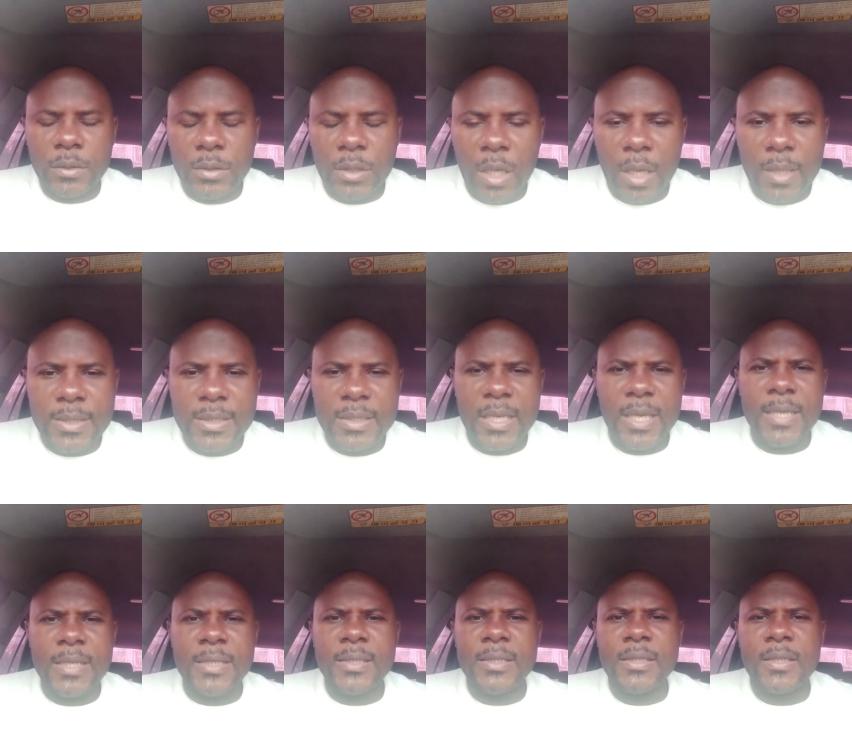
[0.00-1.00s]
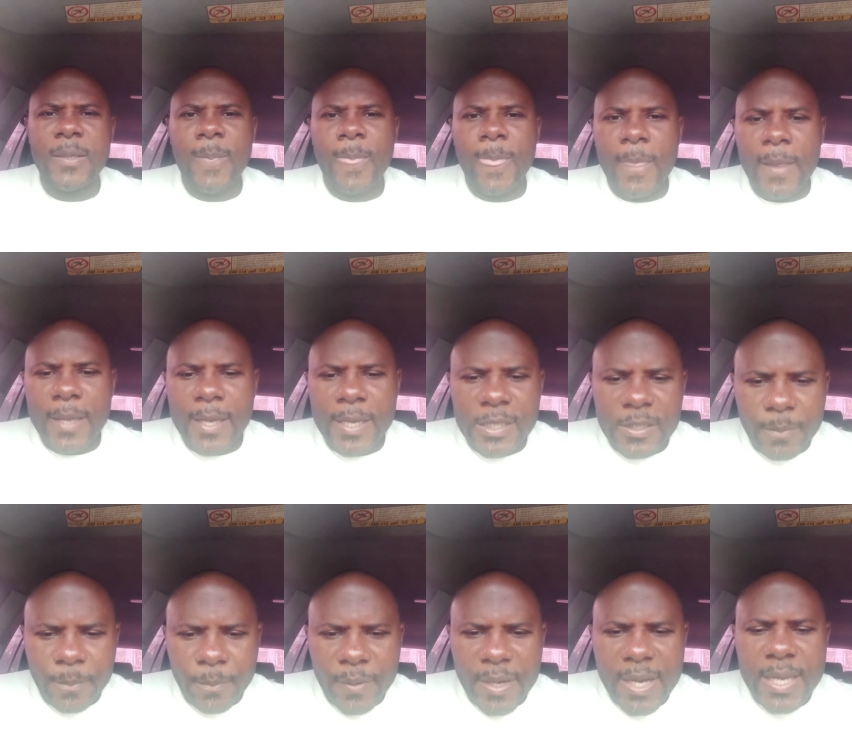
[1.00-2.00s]
God says He's
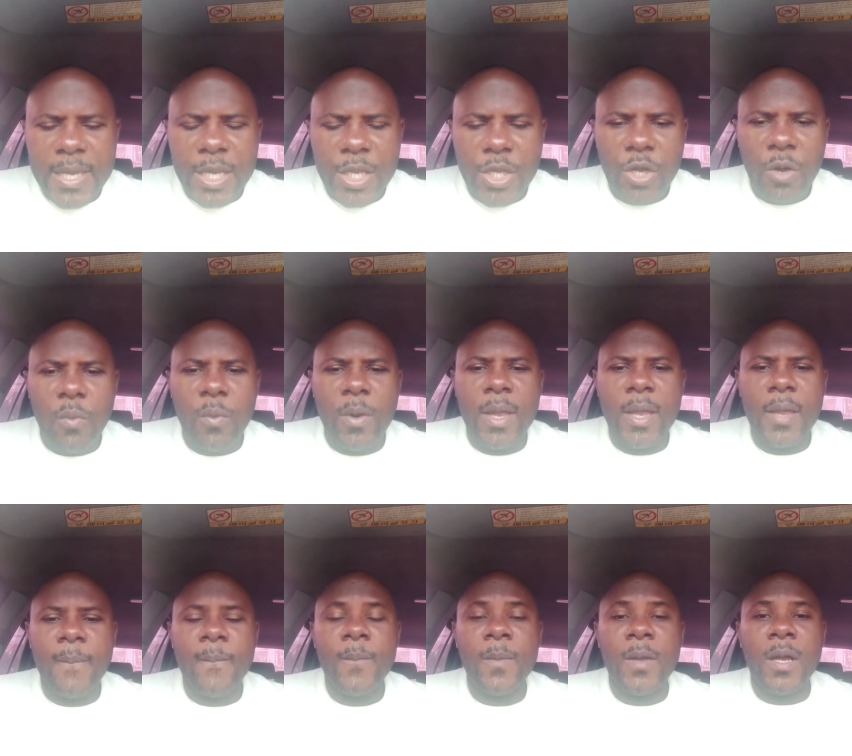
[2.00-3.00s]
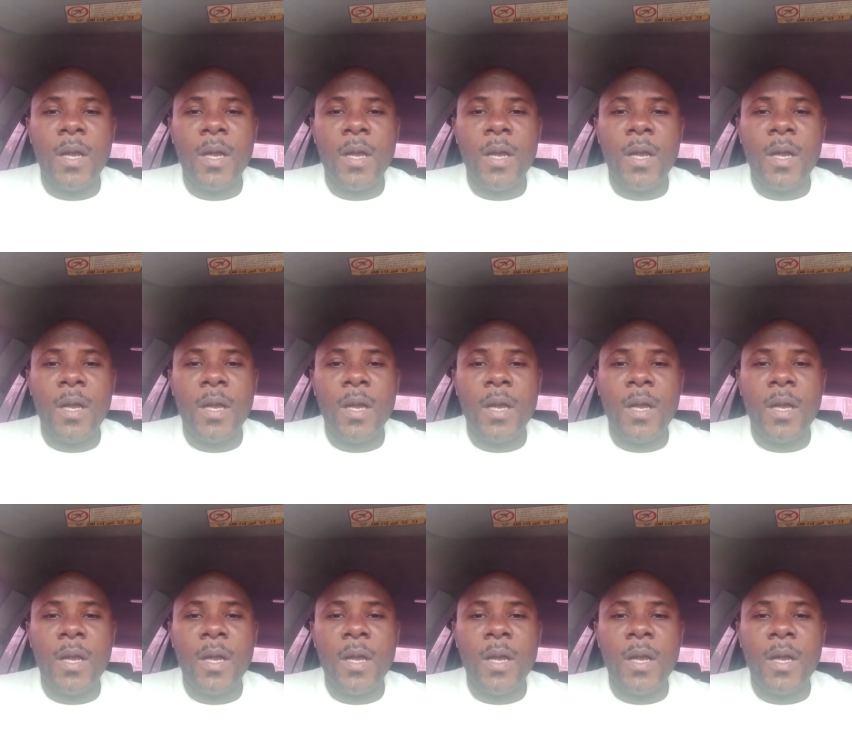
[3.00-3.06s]
bringing your way